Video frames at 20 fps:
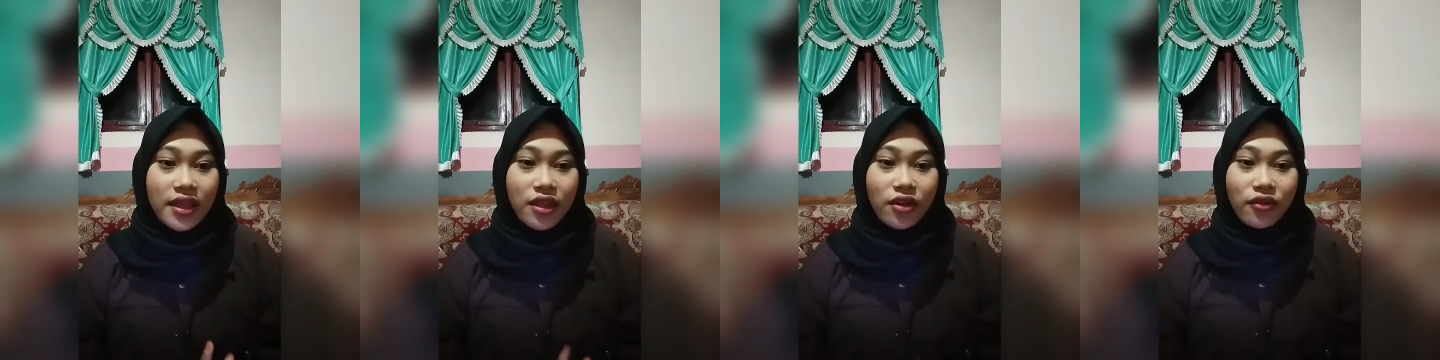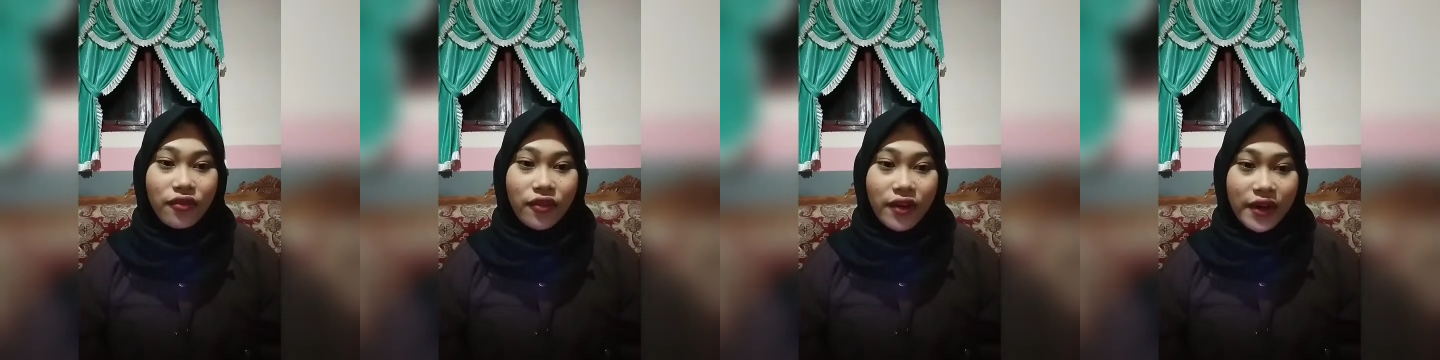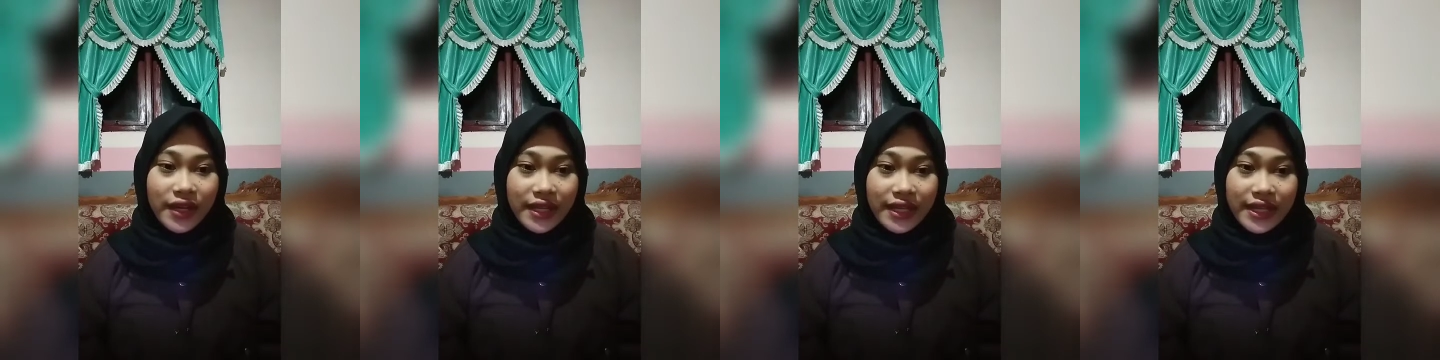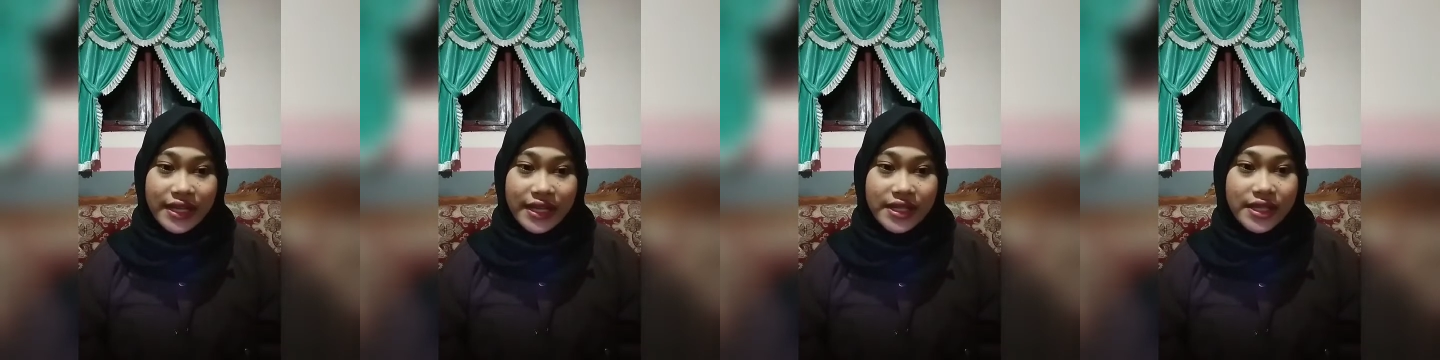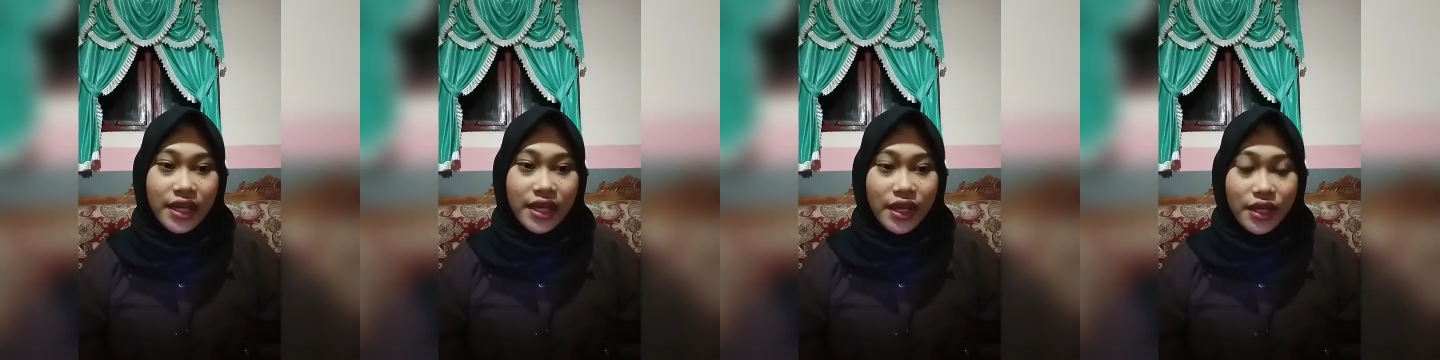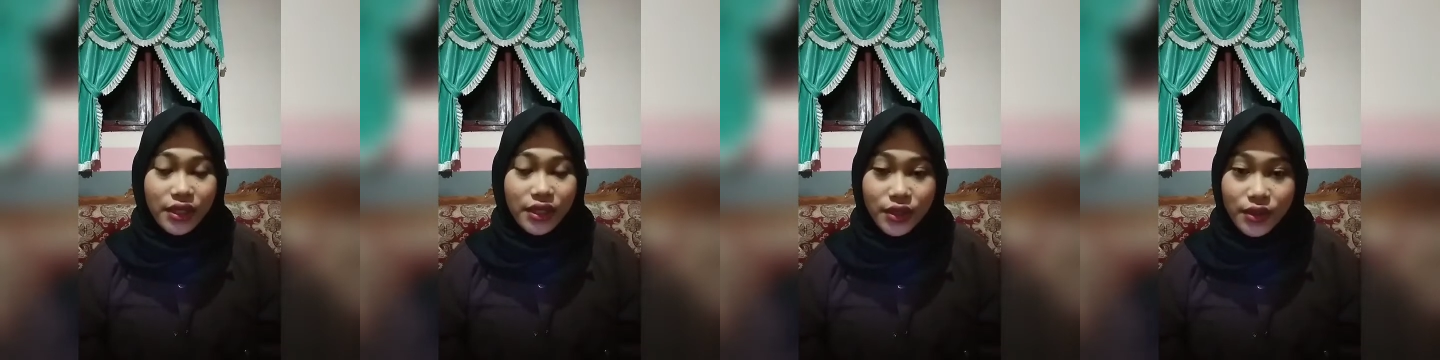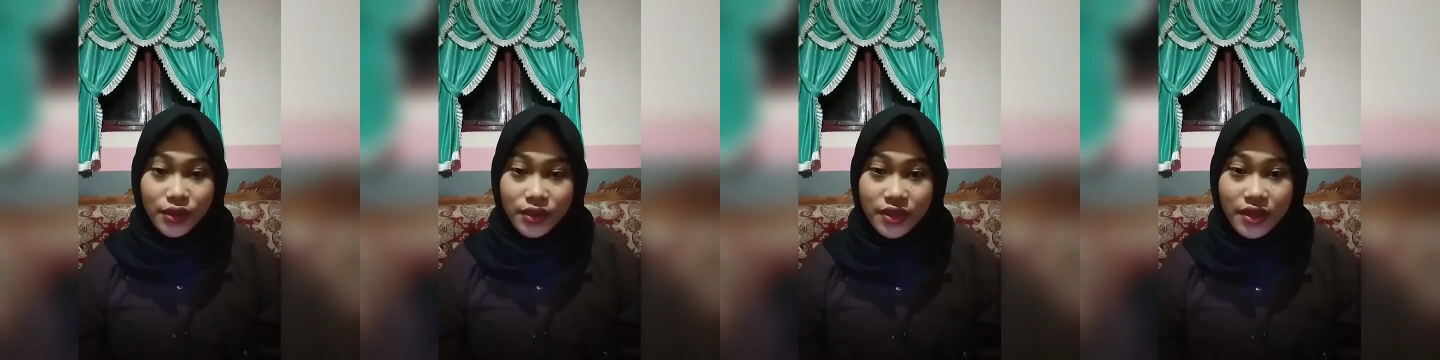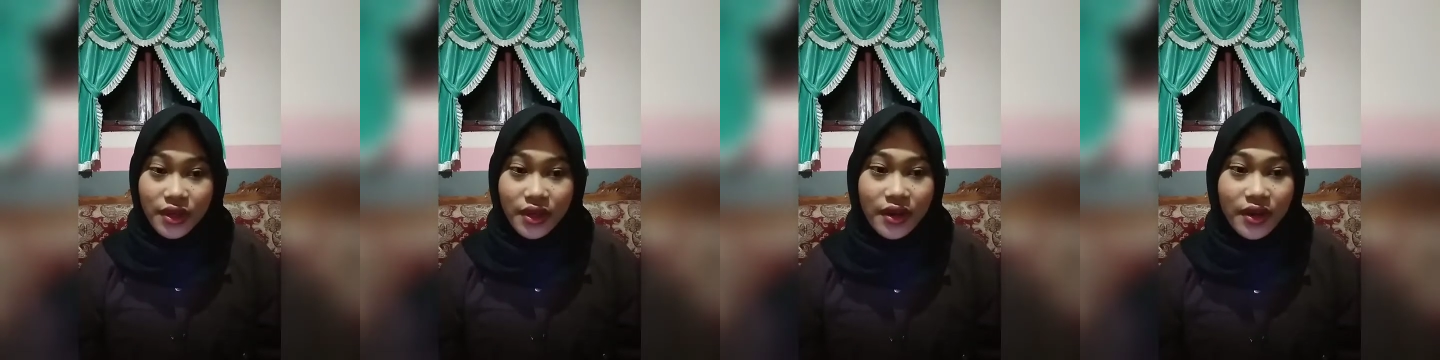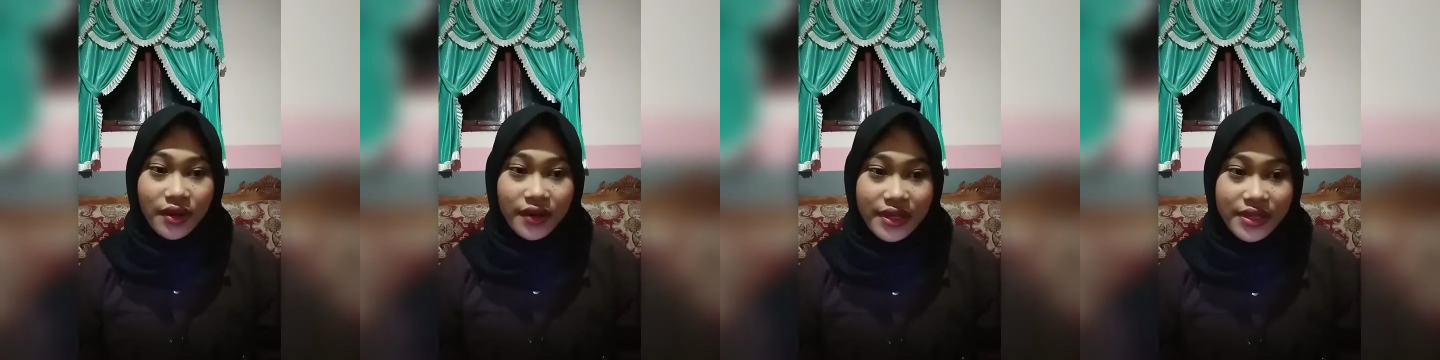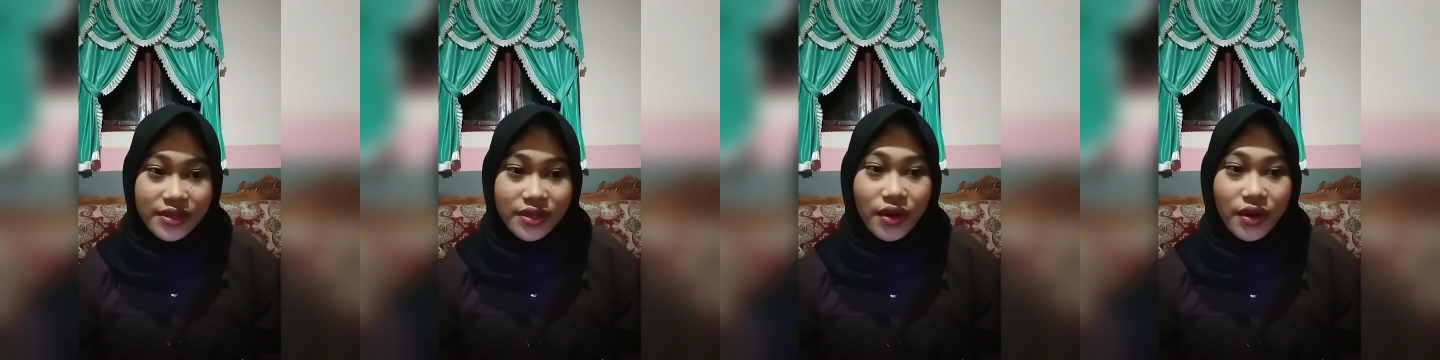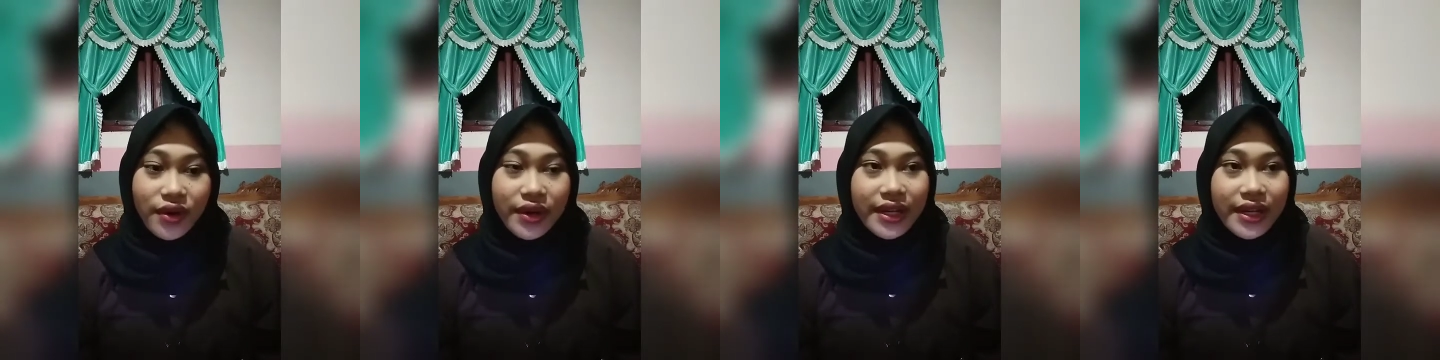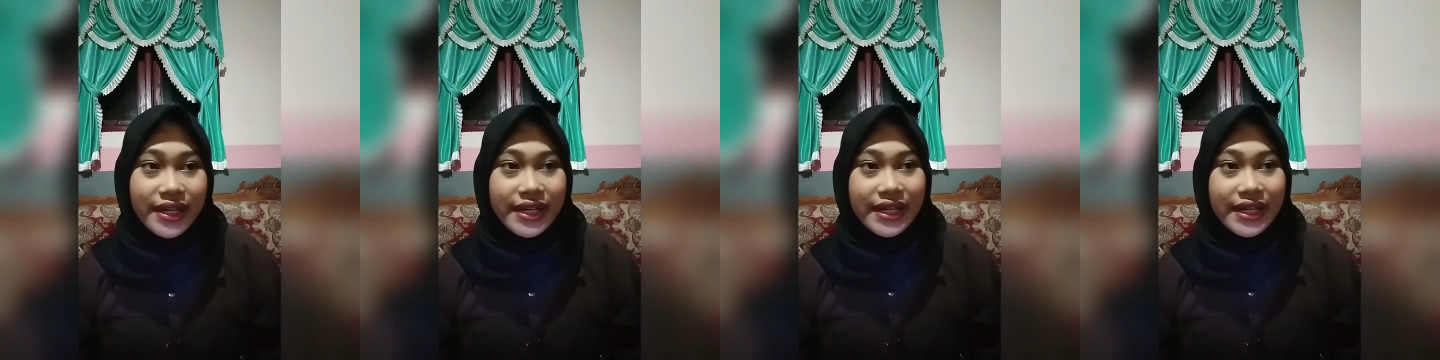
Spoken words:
The fourth is use story